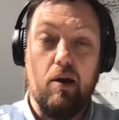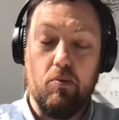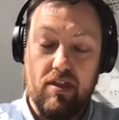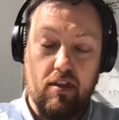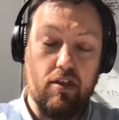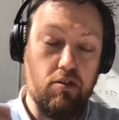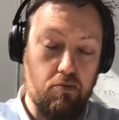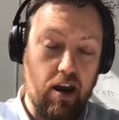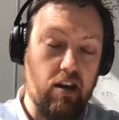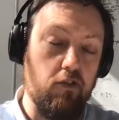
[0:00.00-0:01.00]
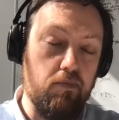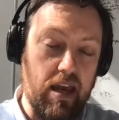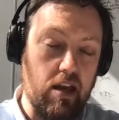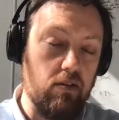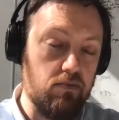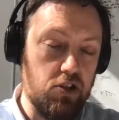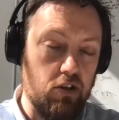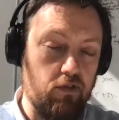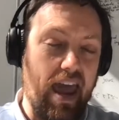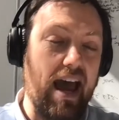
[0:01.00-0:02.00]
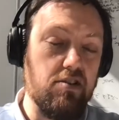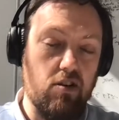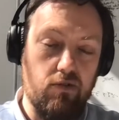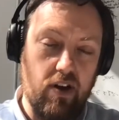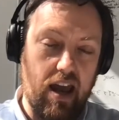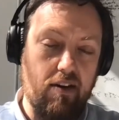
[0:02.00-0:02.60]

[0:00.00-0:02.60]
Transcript: with the threat of being sort of outed for